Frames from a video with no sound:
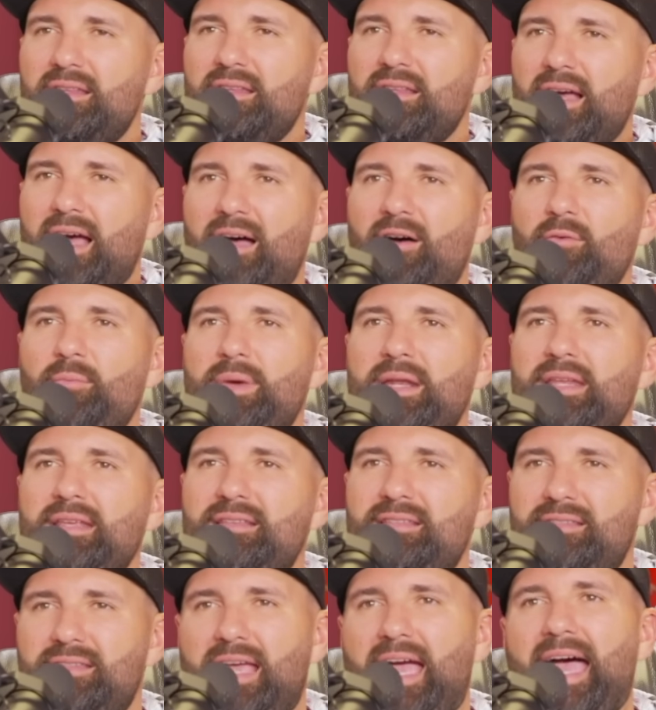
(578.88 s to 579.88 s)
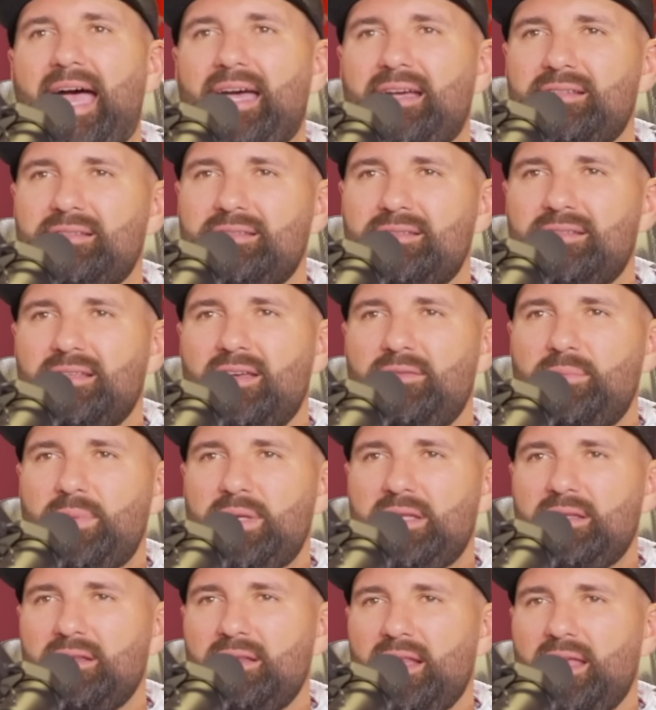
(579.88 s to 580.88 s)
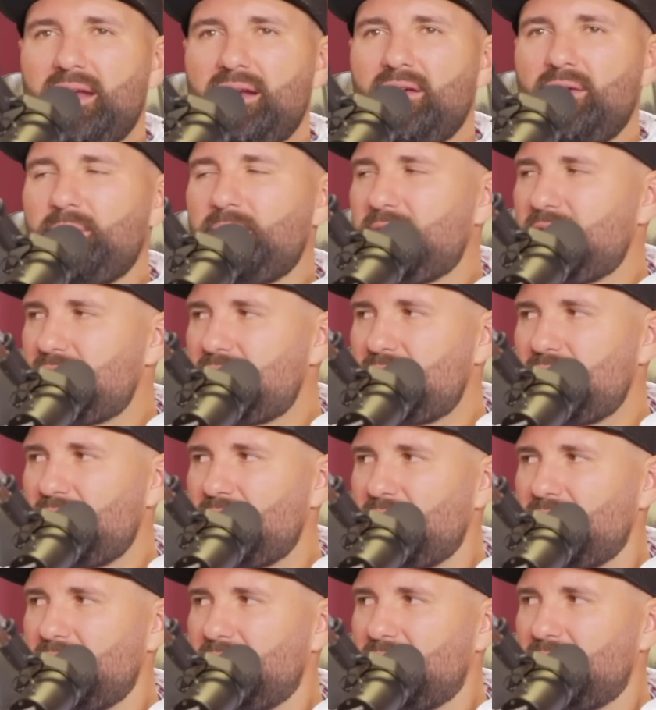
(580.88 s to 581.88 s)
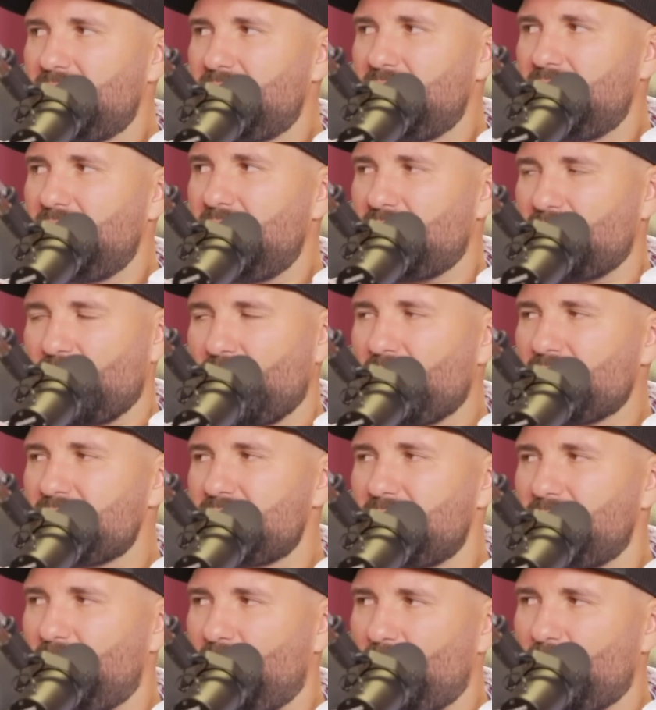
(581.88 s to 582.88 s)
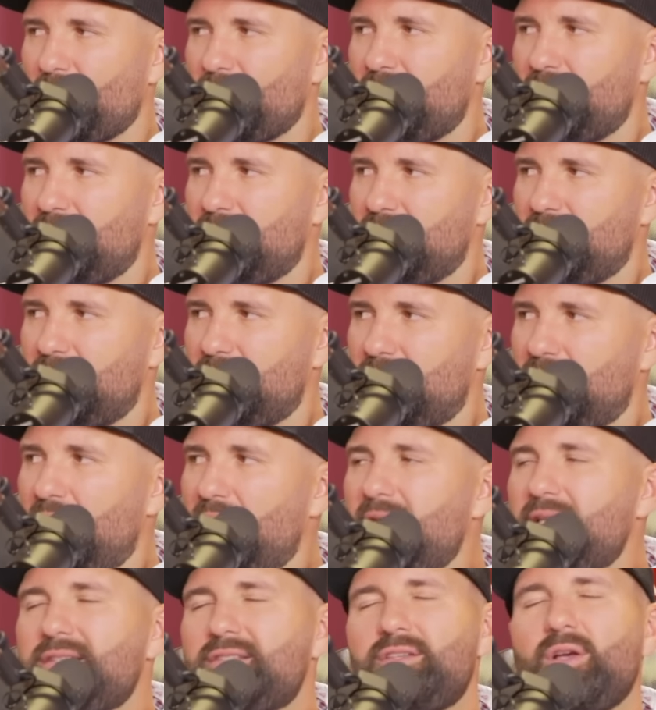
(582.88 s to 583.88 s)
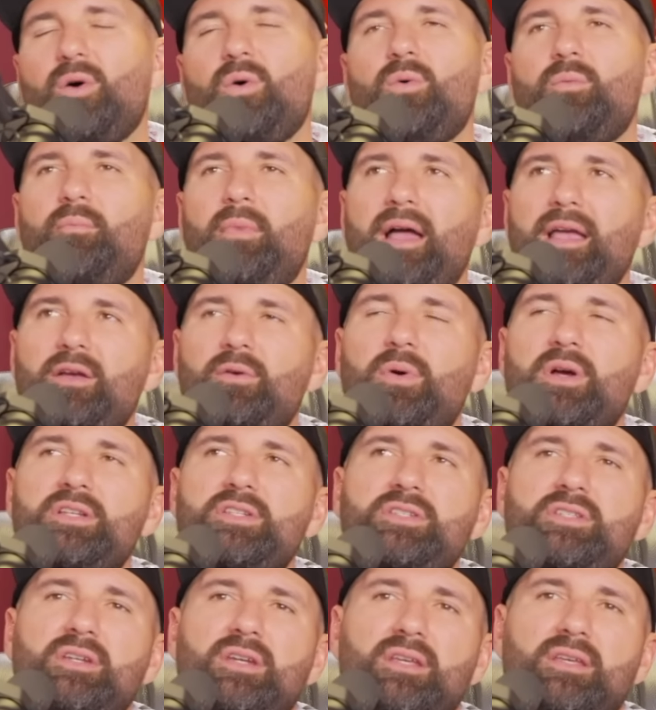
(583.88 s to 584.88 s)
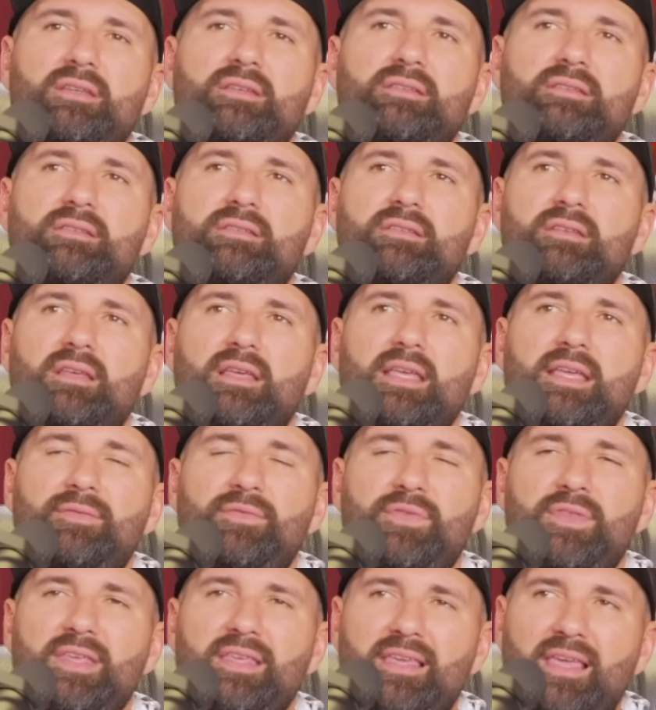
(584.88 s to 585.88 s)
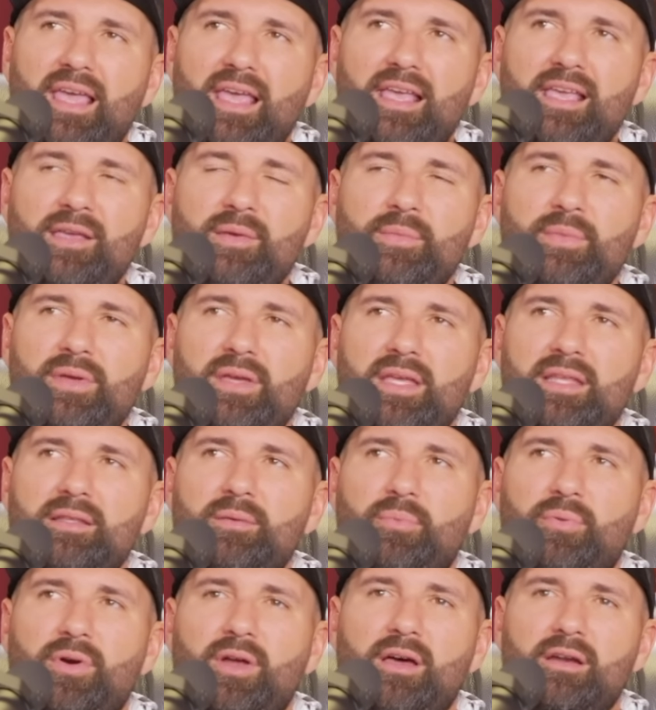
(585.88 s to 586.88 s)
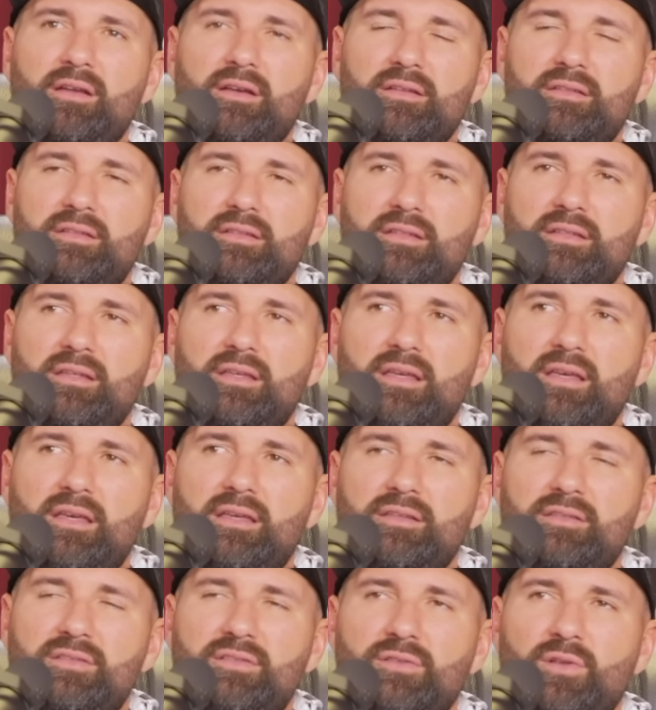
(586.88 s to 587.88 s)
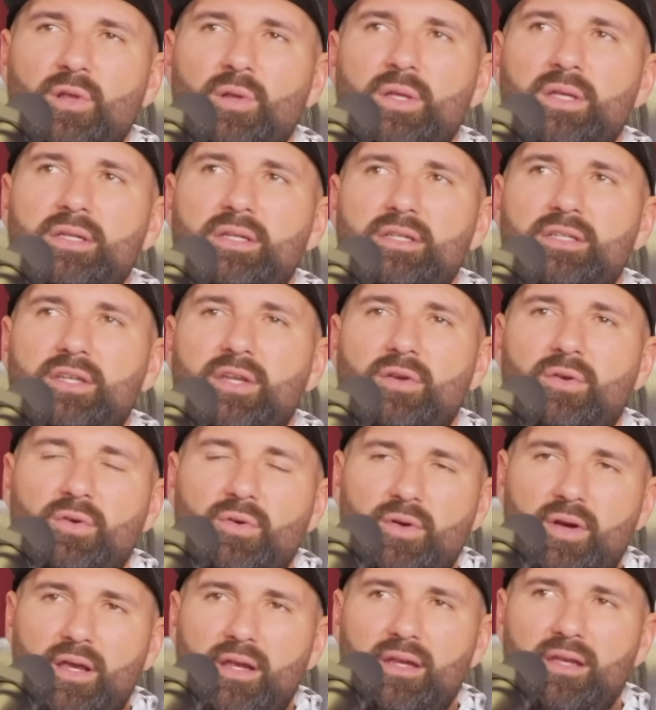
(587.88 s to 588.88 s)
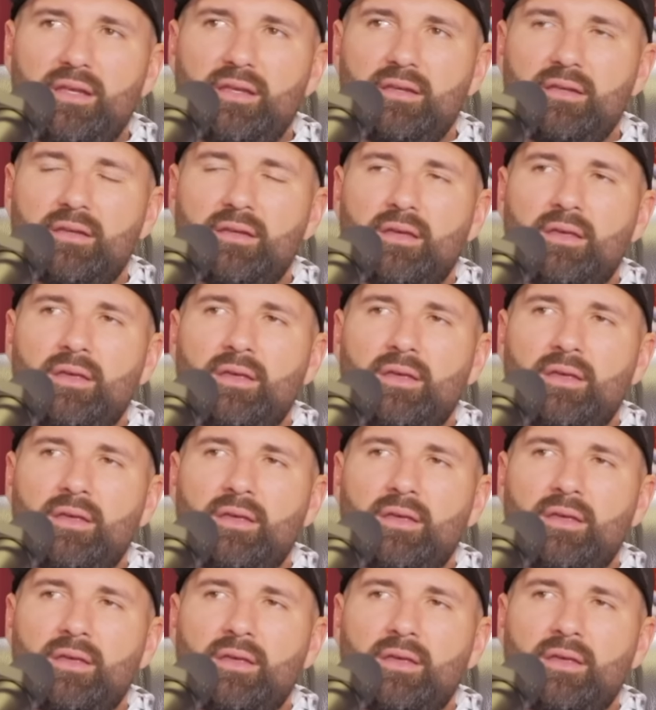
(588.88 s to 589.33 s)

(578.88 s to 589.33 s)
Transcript: how many sacks have been let up this year? across the board. Yeah. So my question is, if the game and the product is slowly deteriorating,